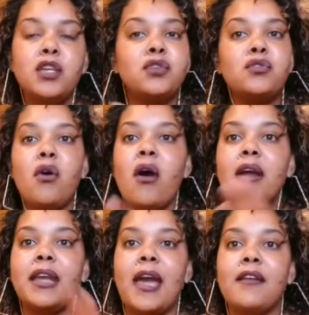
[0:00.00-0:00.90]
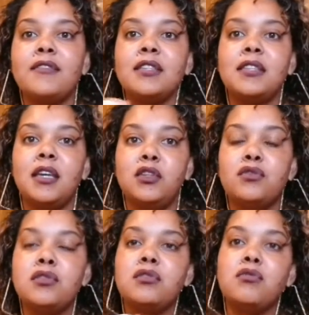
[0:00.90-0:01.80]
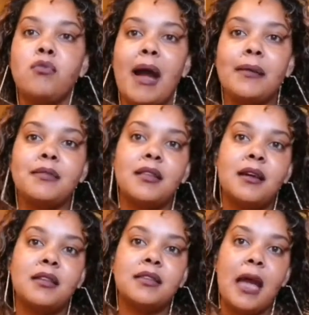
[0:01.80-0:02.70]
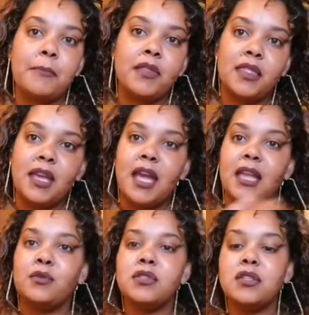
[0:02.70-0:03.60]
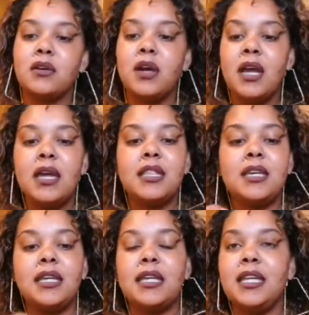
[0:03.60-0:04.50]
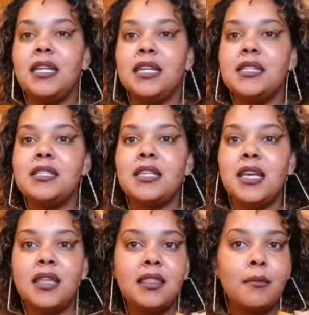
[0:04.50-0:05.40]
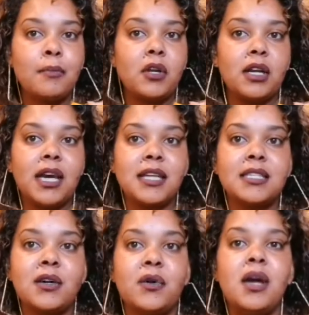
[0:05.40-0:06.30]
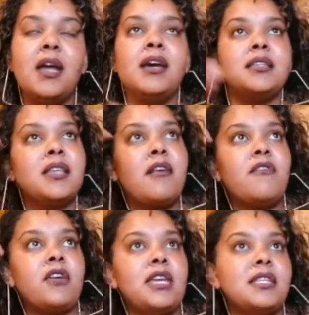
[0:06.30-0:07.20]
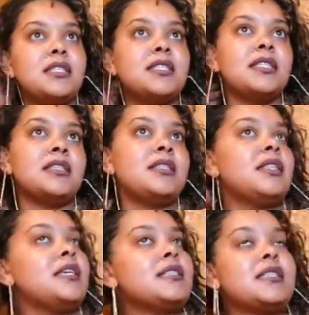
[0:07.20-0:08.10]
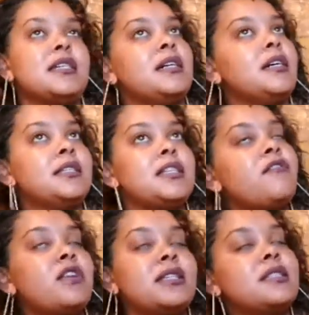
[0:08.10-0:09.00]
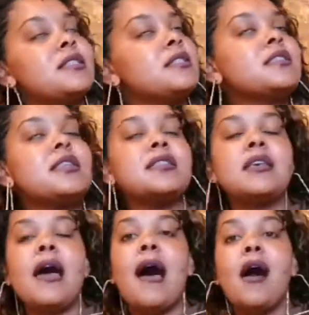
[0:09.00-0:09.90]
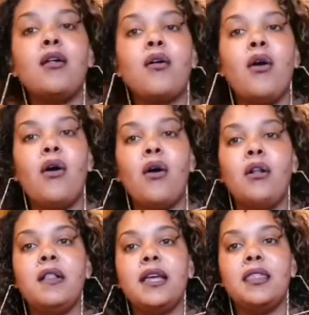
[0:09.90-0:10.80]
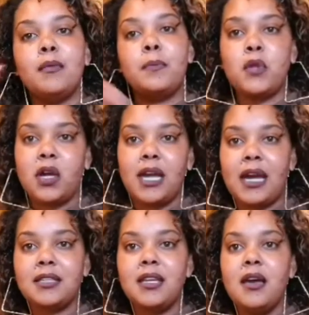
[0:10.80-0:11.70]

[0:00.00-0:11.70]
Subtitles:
You can't have it used to one type of thing. And also the ingredients in the product. So say for instance there's an alcohol in the product,